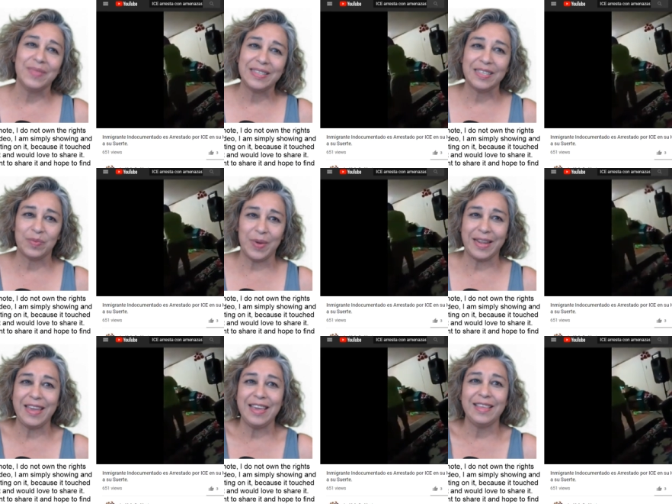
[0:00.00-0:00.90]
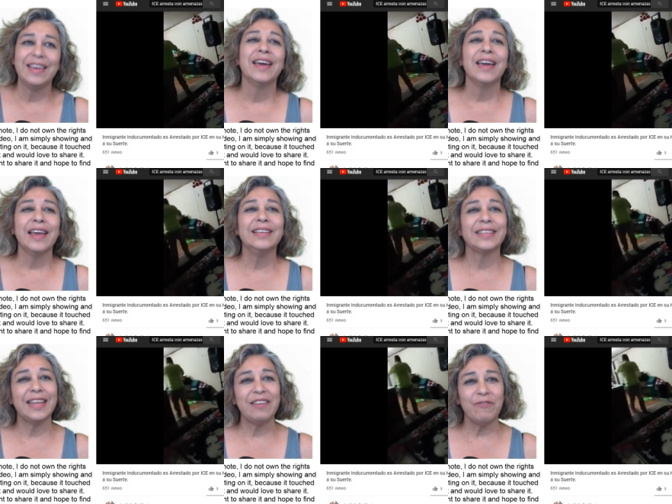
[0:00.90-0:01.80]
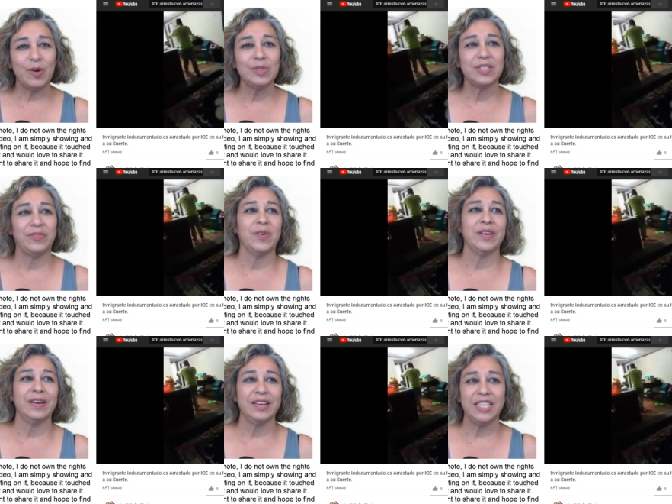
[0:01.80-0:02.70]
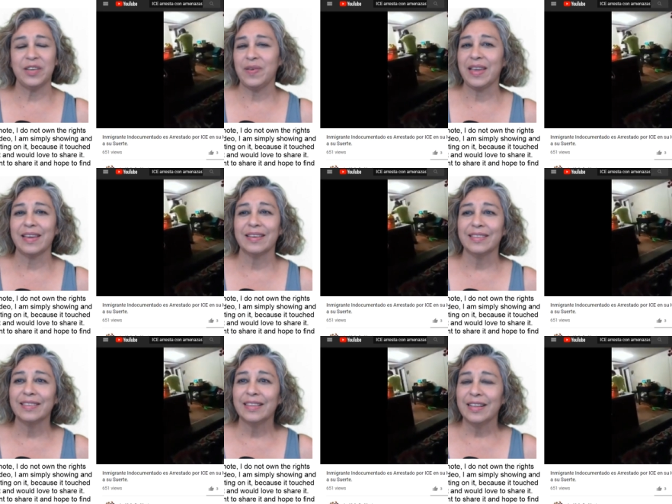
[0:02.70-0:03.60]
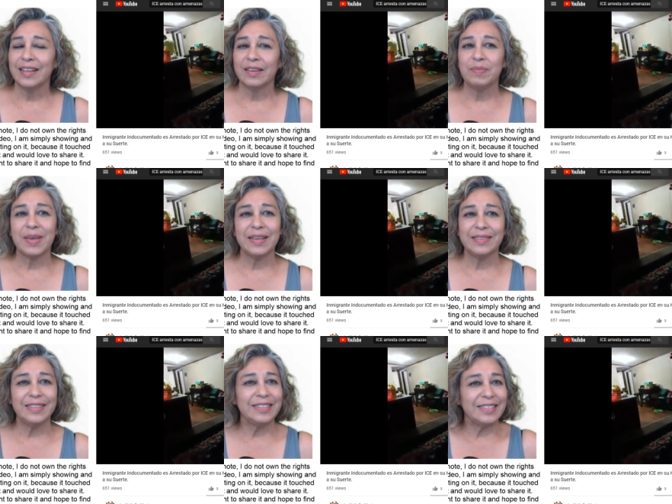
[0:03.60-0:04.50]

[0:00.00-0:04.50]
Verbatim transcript: This is what he is getting votes for doing, because it's